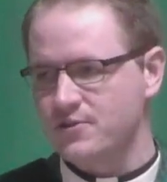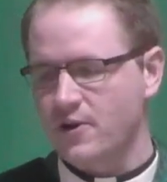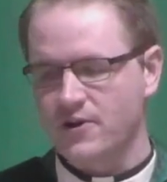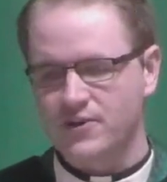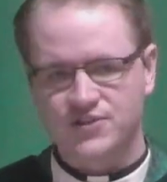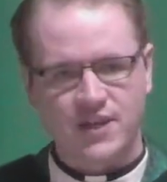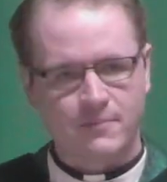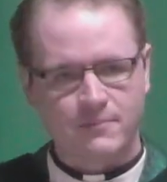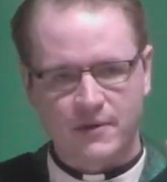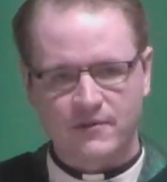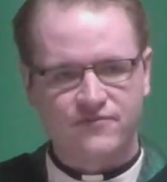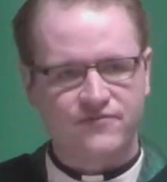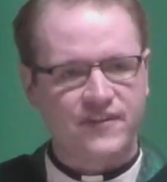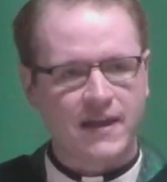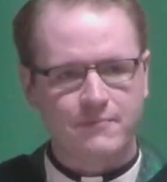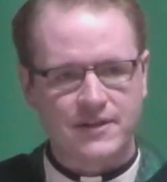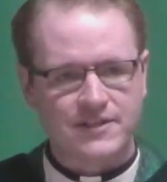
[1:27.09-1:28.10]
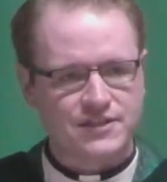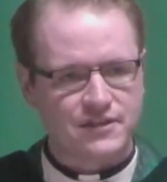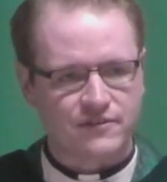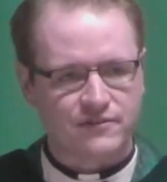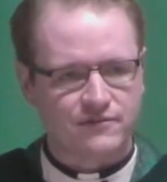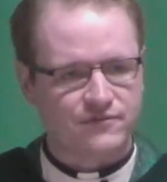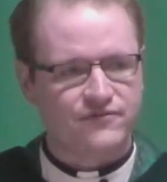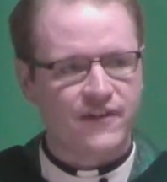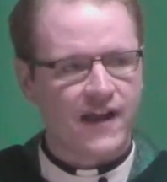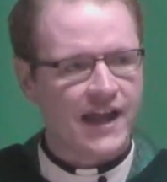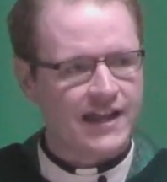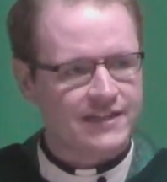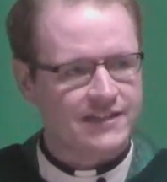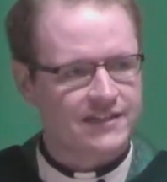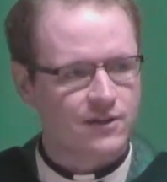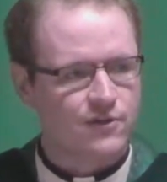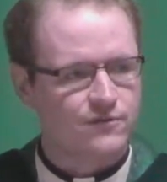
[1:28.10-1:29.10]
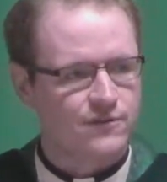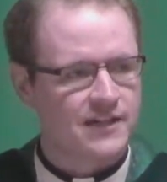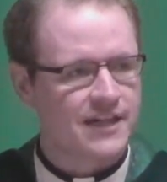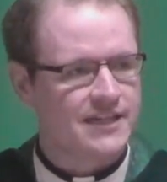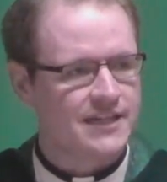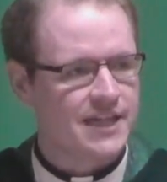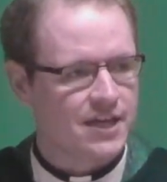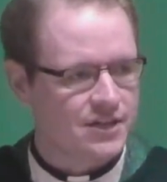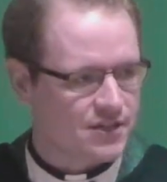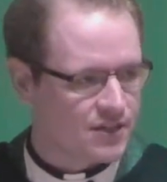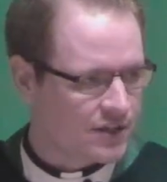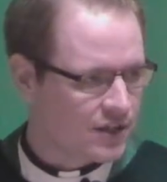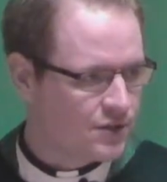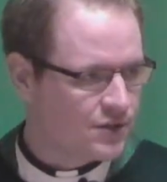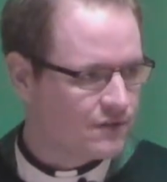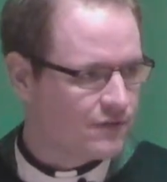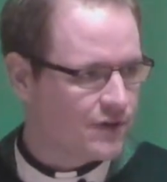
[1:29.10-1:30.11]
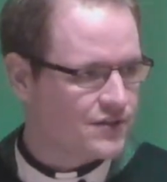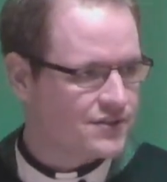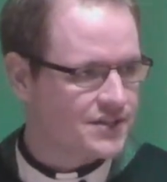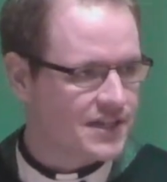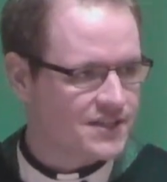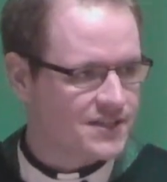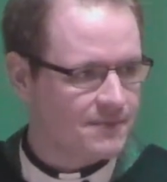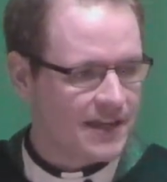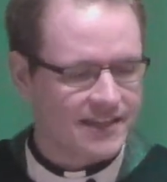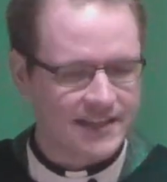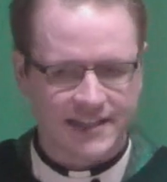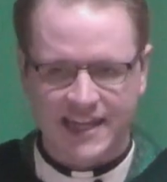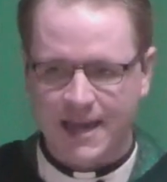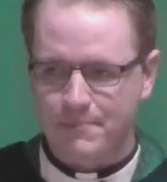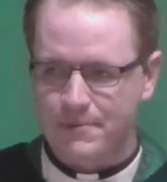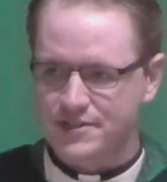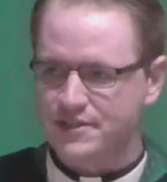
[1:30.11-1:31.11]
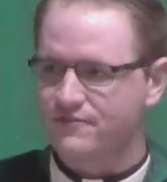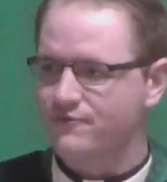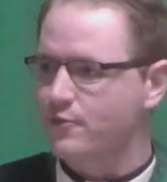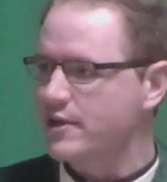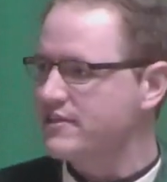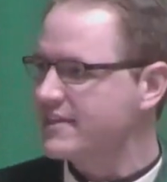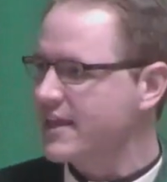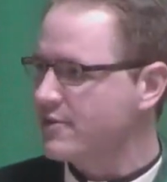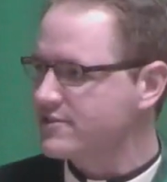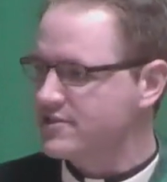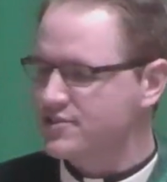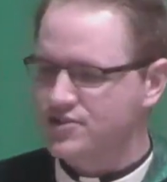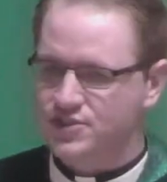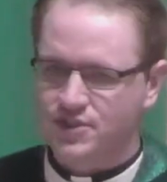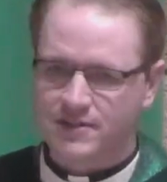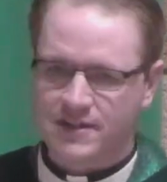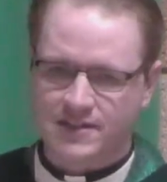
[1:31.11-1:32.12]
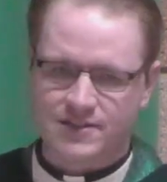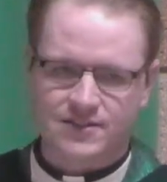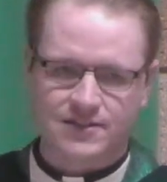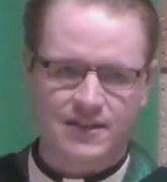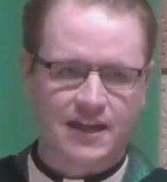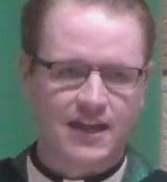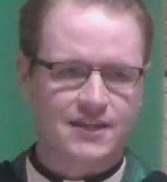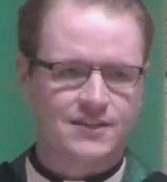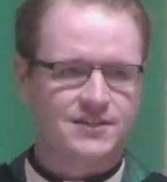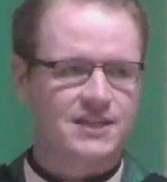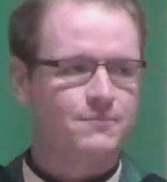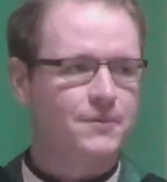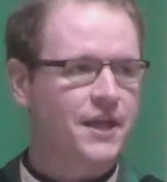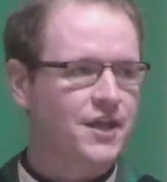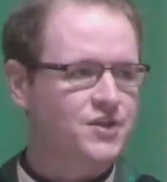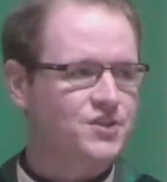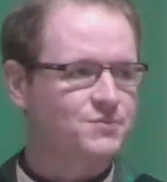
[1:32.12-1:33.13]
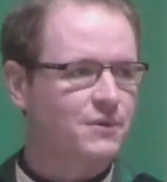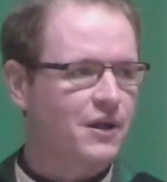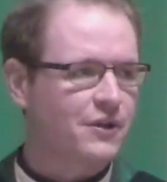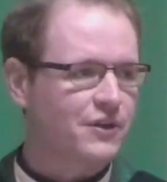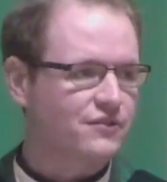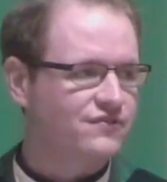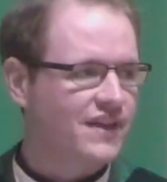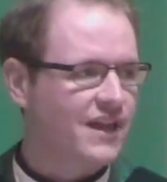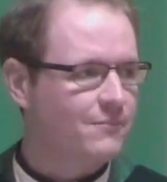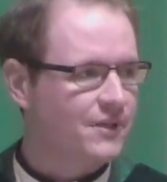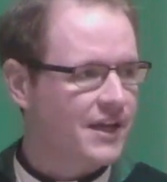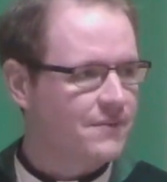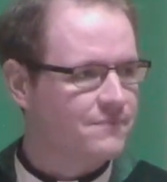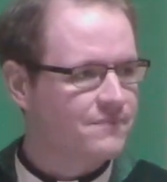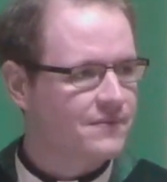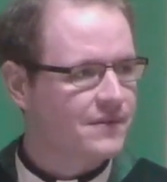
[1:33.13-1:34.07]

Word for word: or some family to find over at Indiana University to make the campus of 40,000 students seem like a smaller family.